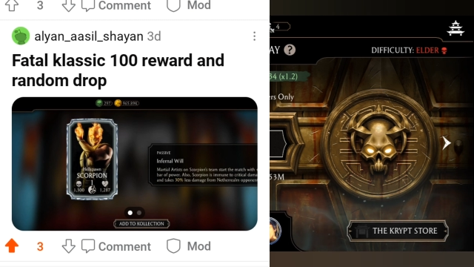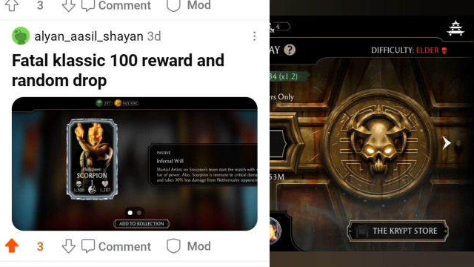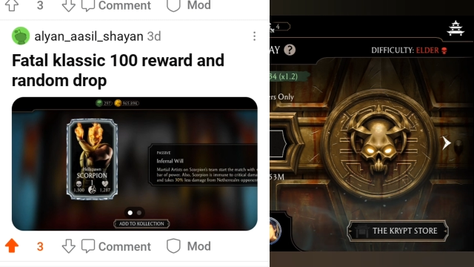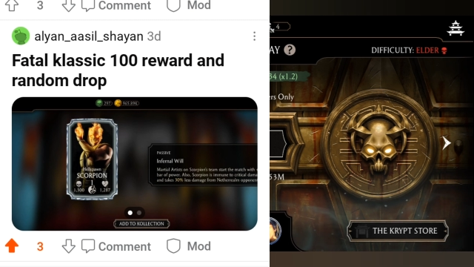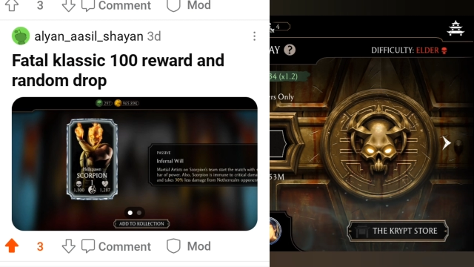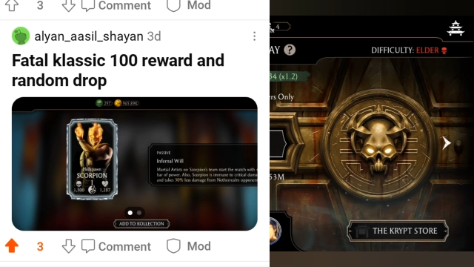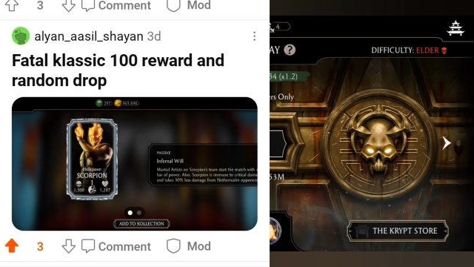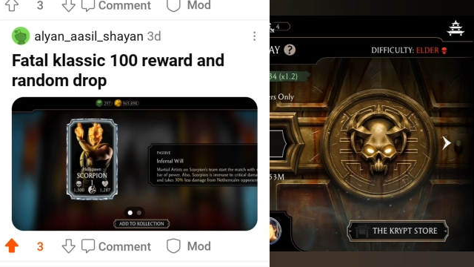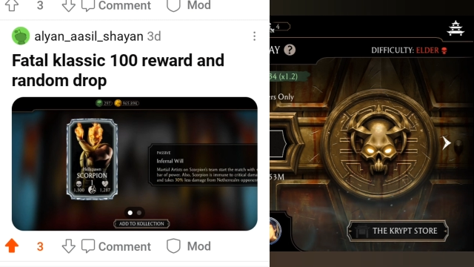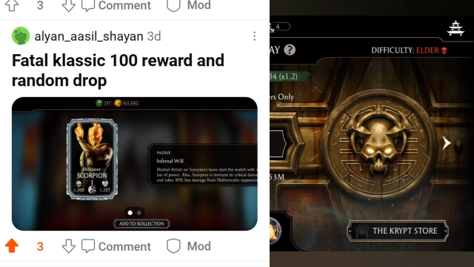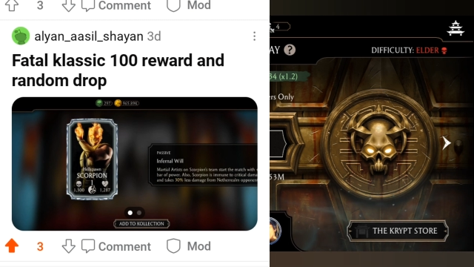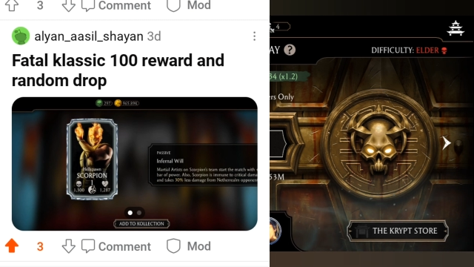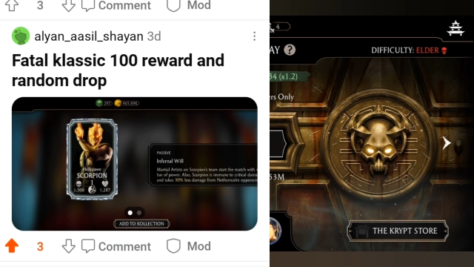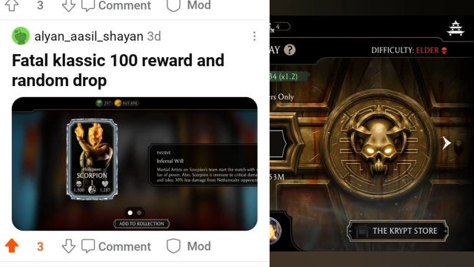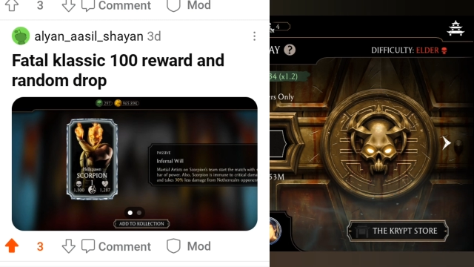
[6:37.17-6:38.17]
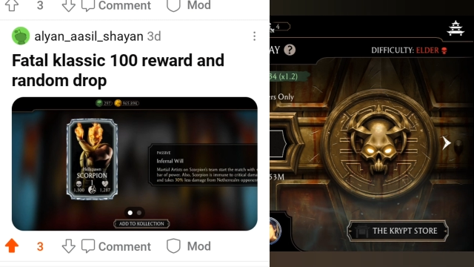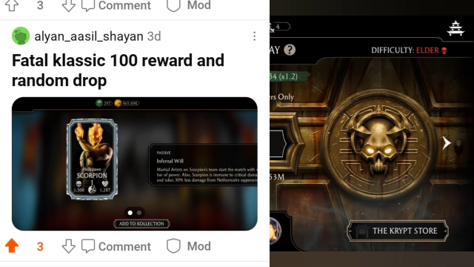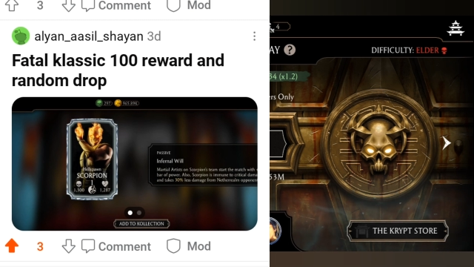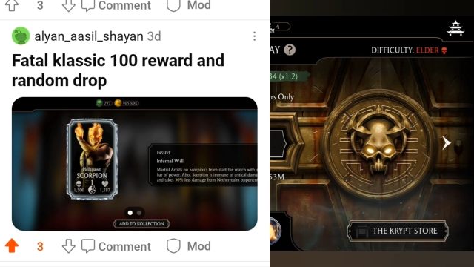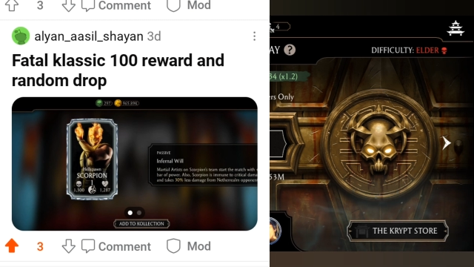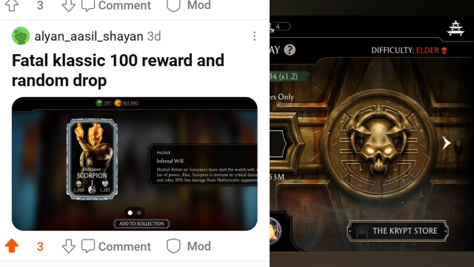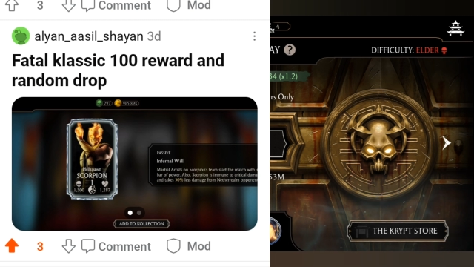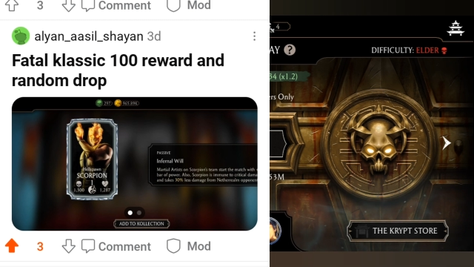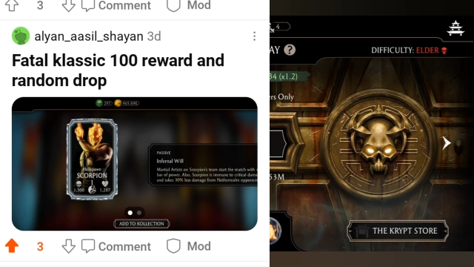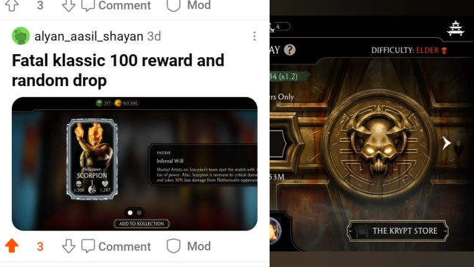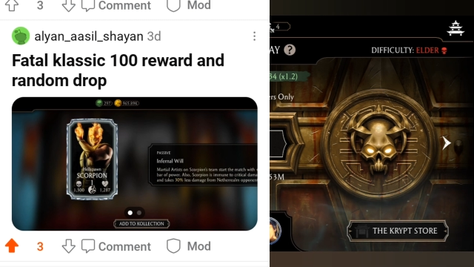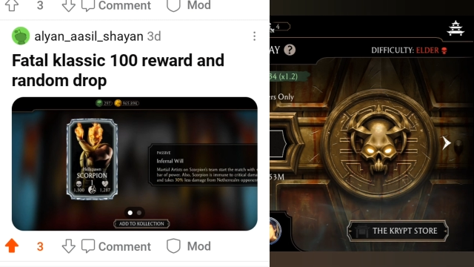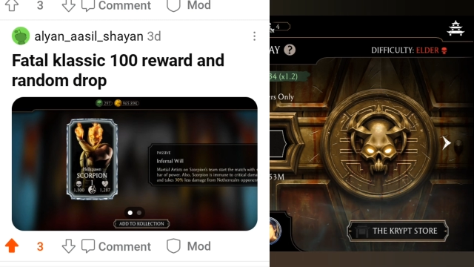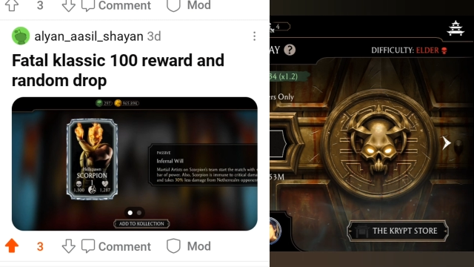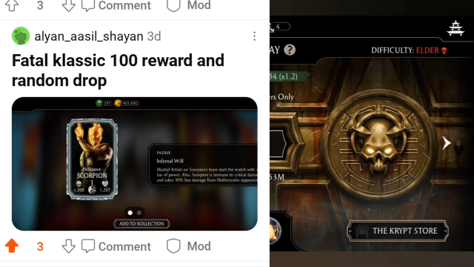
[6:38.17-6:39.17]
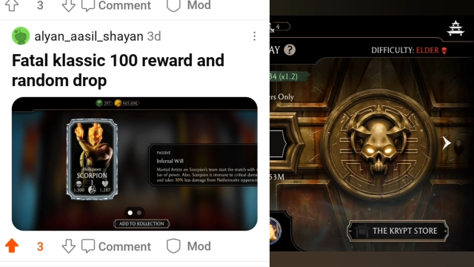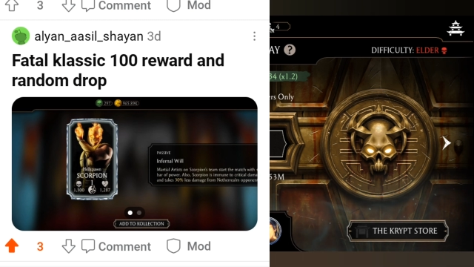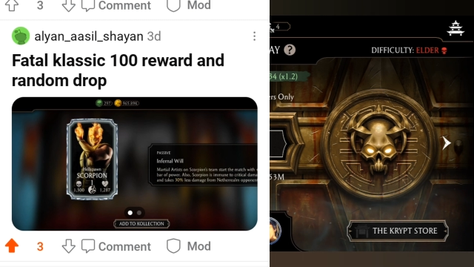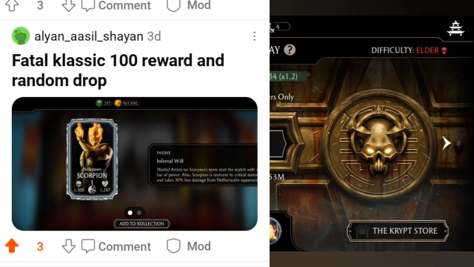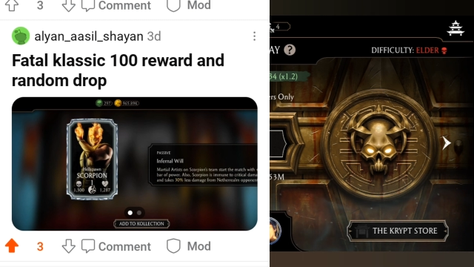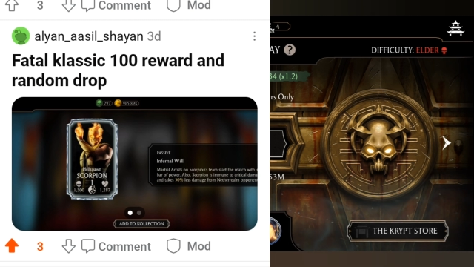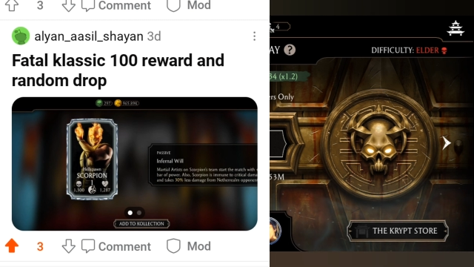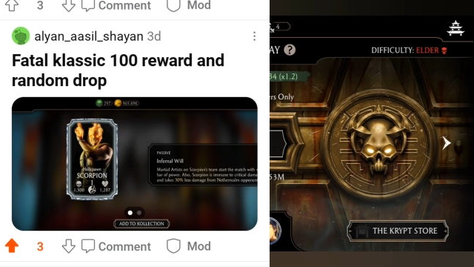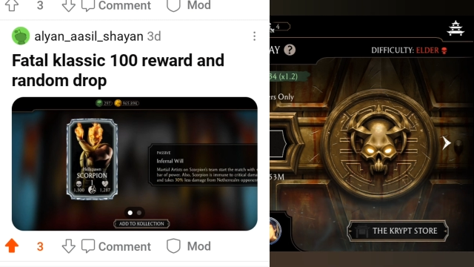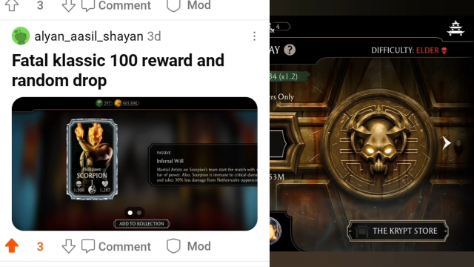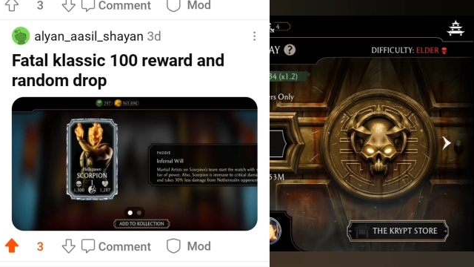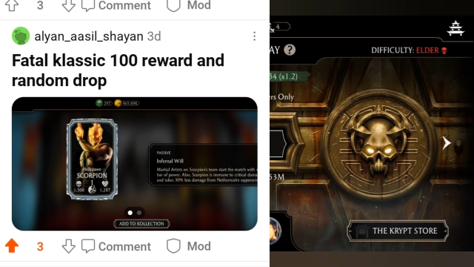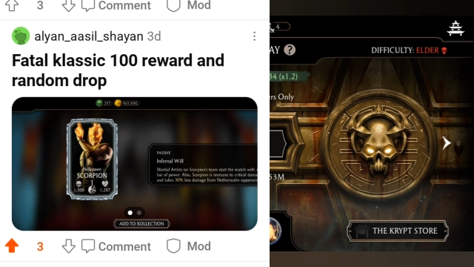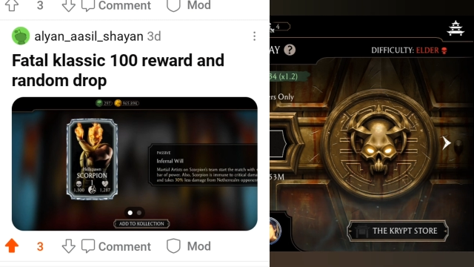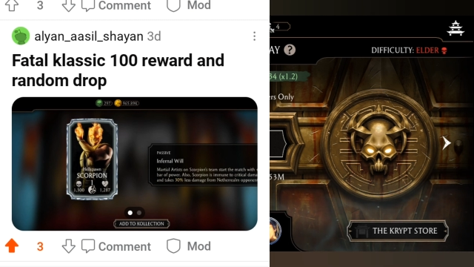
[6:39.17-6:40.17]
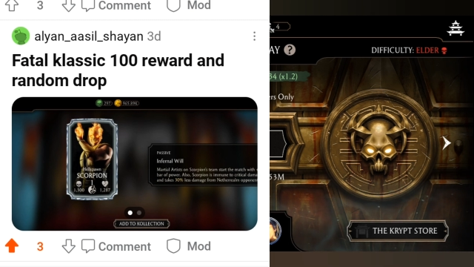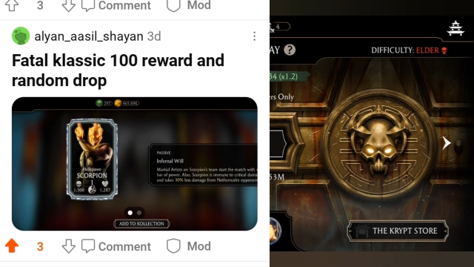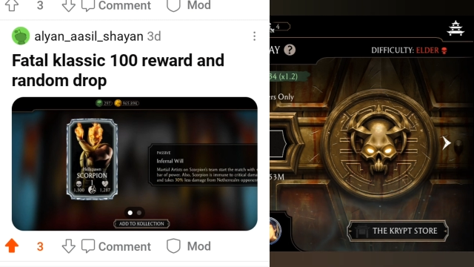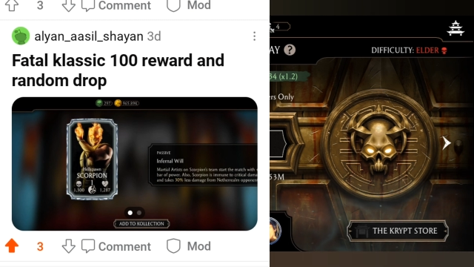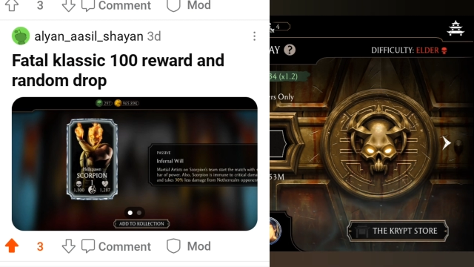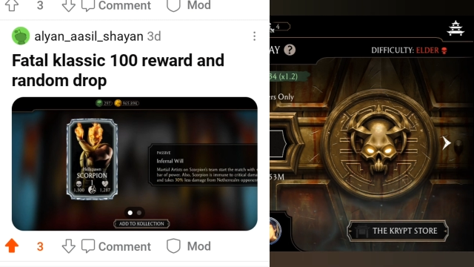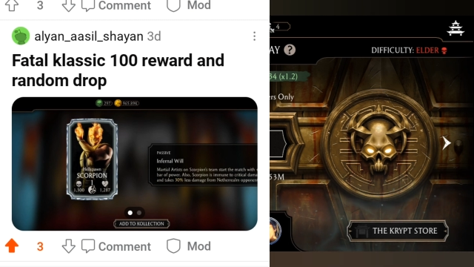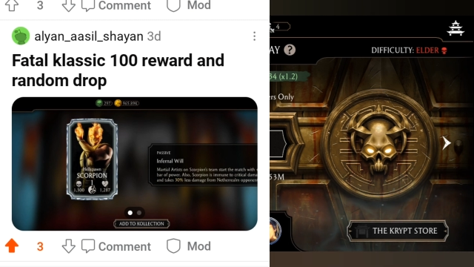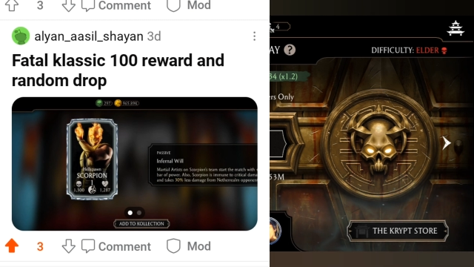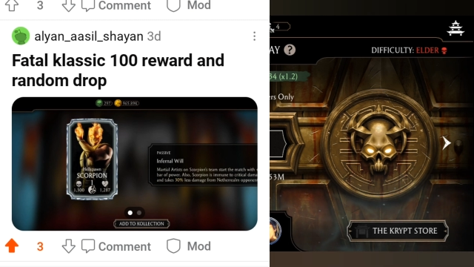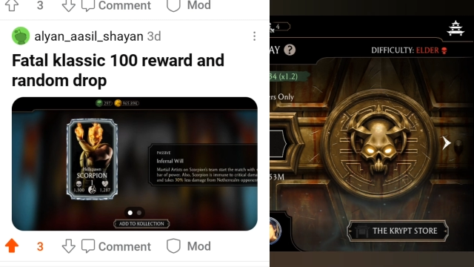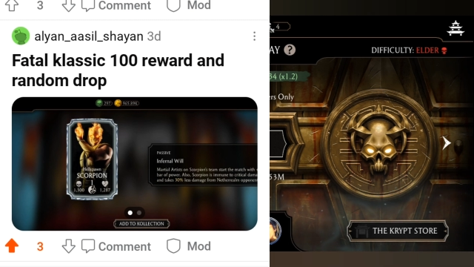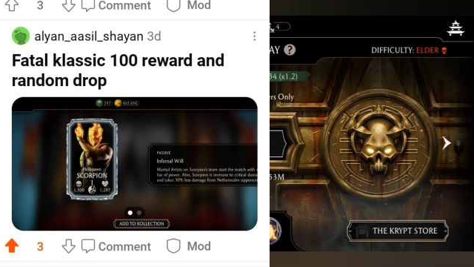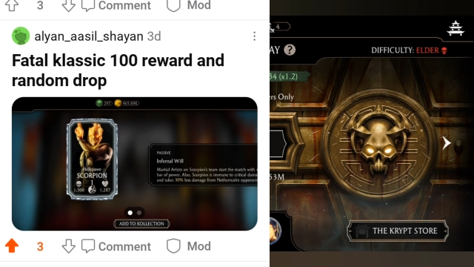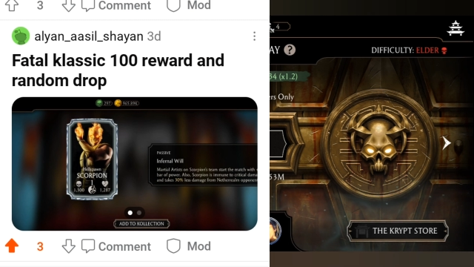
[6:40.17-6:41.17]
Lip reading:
Nobody's mouth can be seen.